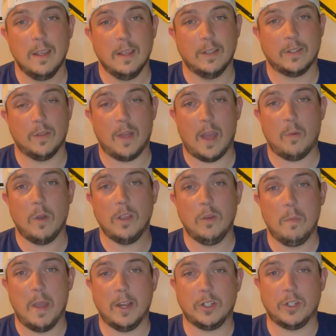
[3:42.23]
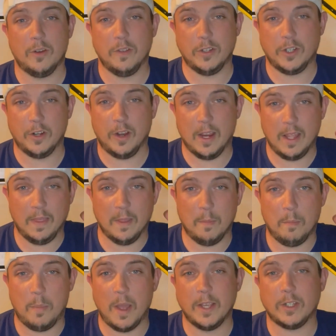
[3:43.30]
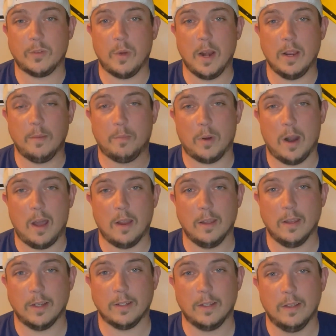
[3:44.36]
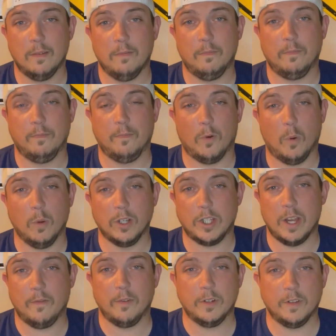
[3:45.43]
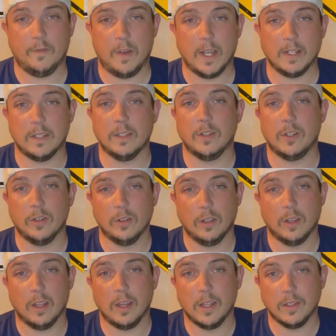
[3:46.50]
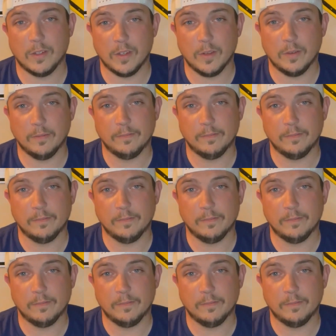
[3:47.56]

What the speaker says: So that way you make sure that you're getting the best rated product for whichever device that you're looking into.